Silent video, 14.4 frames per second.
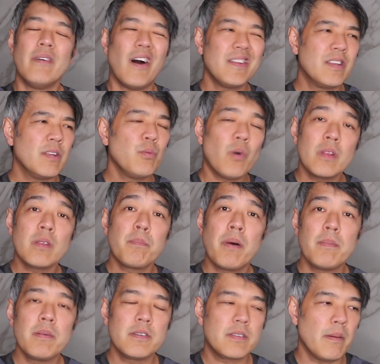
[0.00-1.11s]
I didn't want to
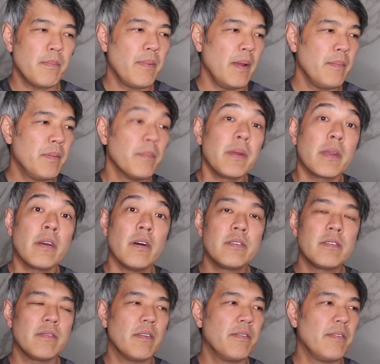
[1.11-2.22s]
publish that paper
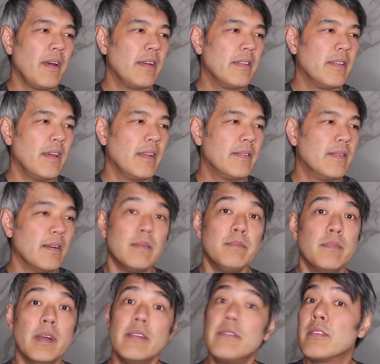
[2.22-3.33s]
because of the fact that
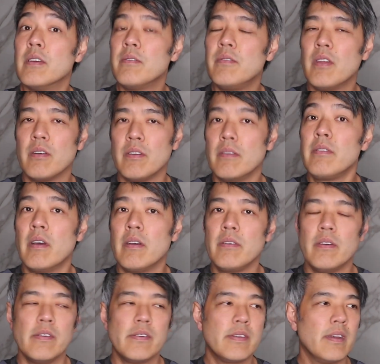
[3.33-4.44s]
um, it served no, no
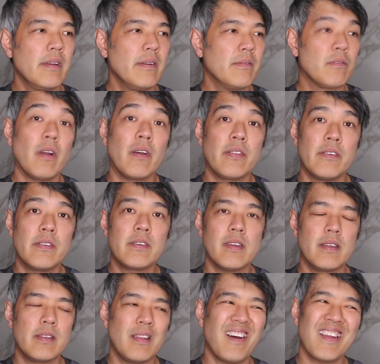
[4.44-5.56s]
use, yeah? rather than
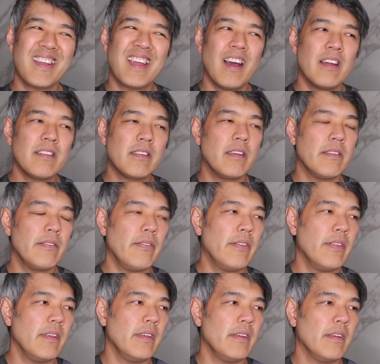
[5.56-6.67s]
saying that I can't get
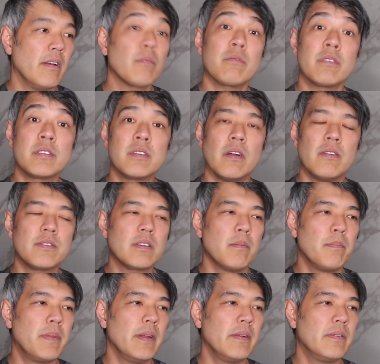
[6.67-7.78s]
the uh, results
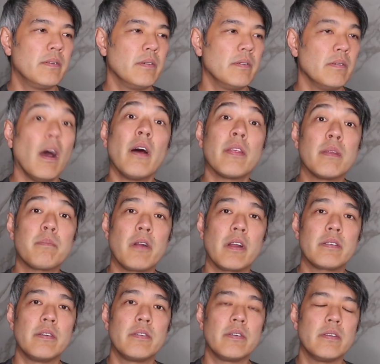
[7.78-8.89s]
compared to other
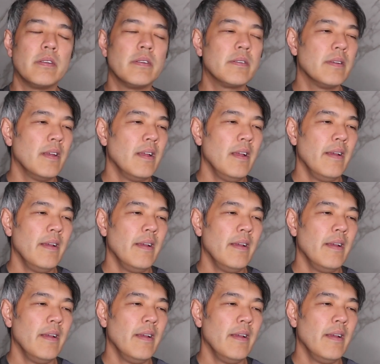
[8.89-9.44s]
practitioners.